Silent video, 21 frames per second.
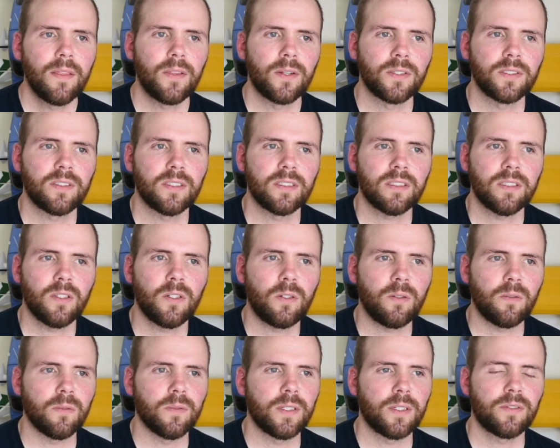there was
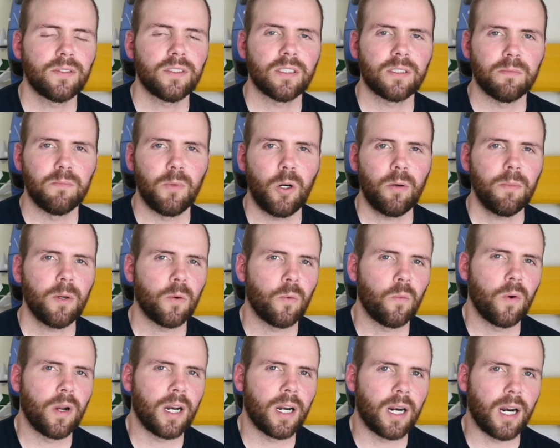this moment
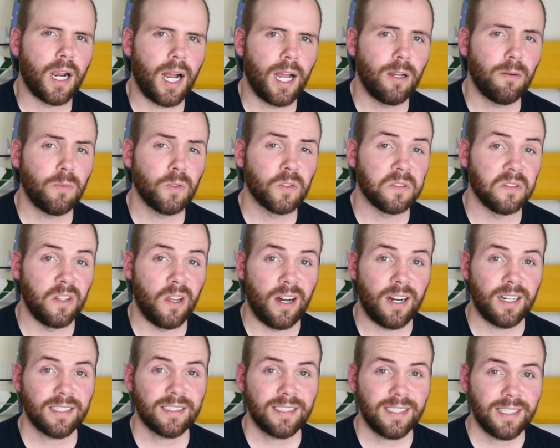where I almost
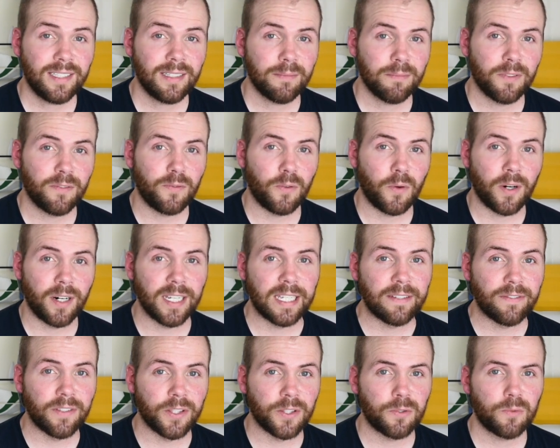lost it before I
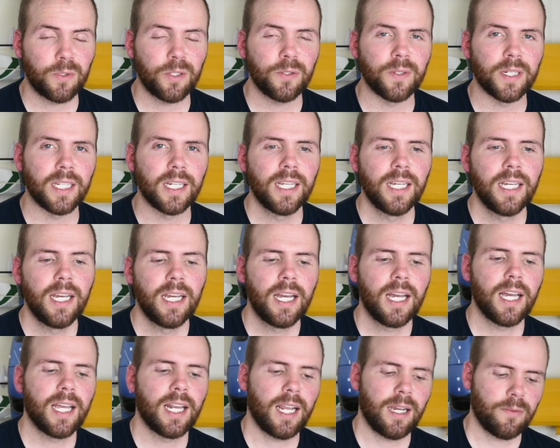even threw it.
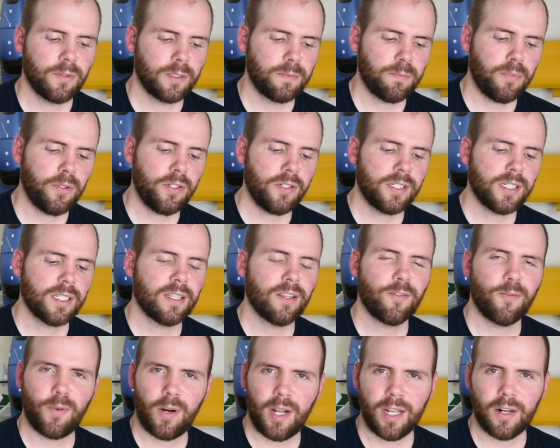And I was pushing the
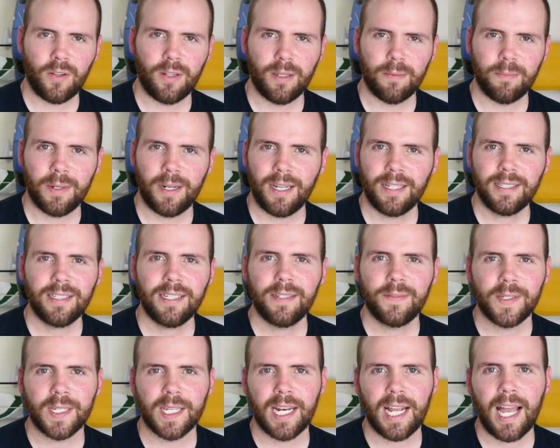throttle up, and I didn't
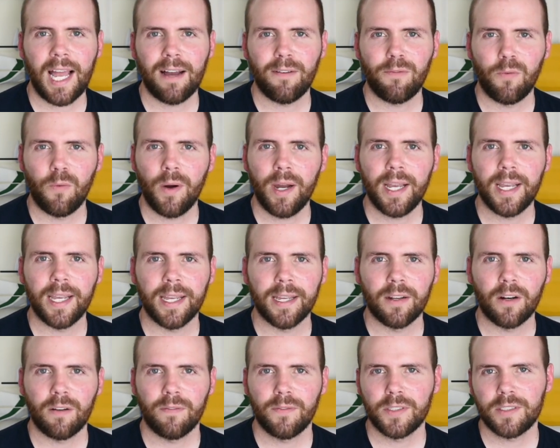even get halfway,
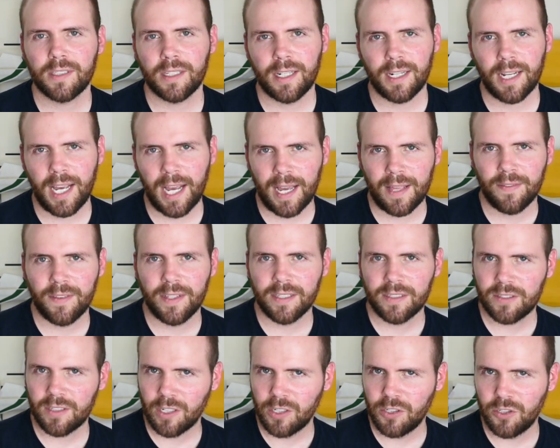and all of a sudden it had this
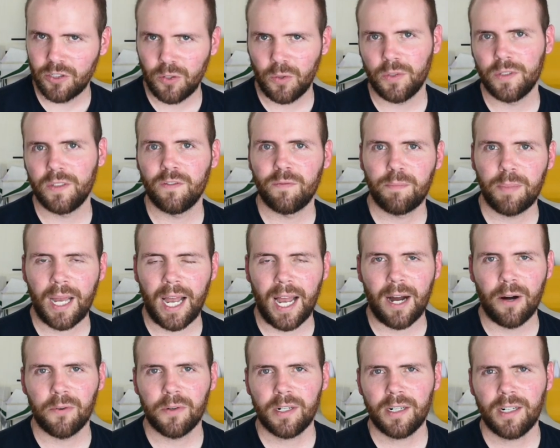sudden jolt of
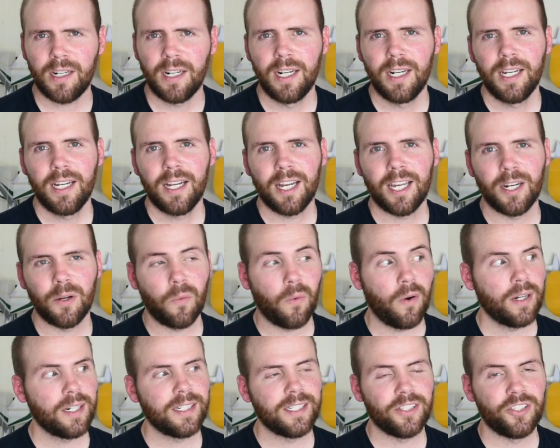power, and it
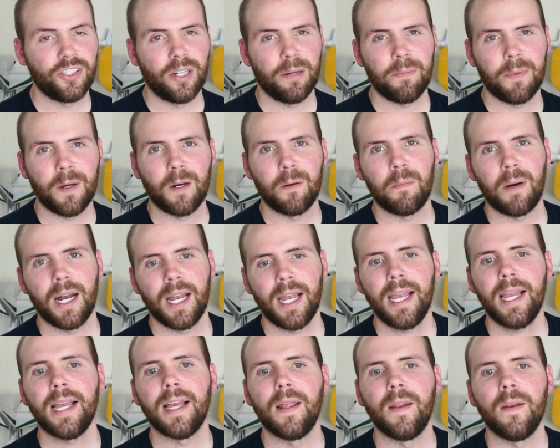wanted to jump out of my
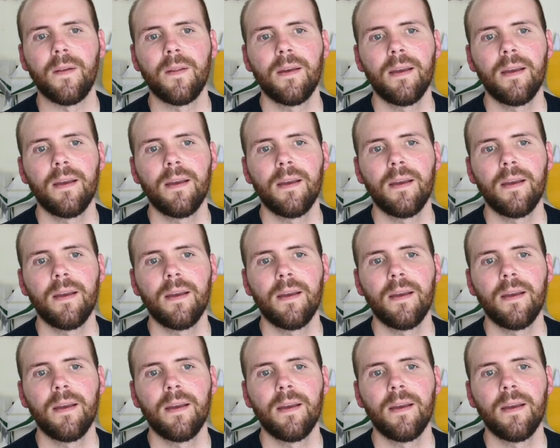hand.